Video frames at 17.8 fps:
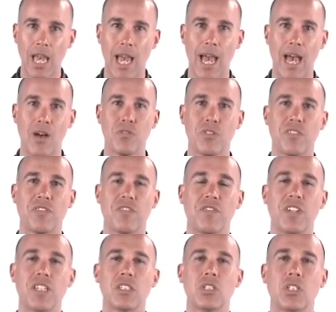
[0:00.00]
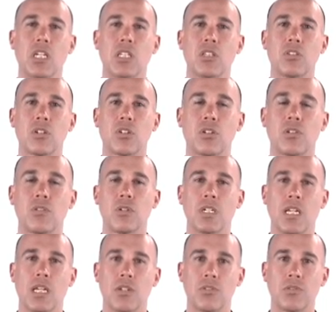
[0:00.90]
how it fits into
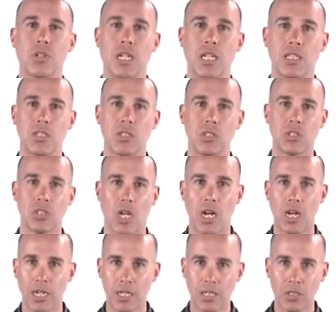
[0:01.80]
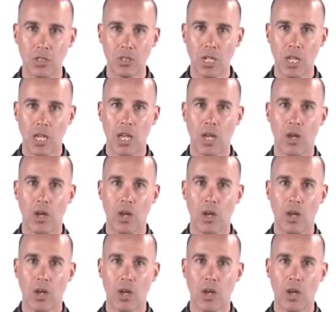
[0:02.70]
current internet designs,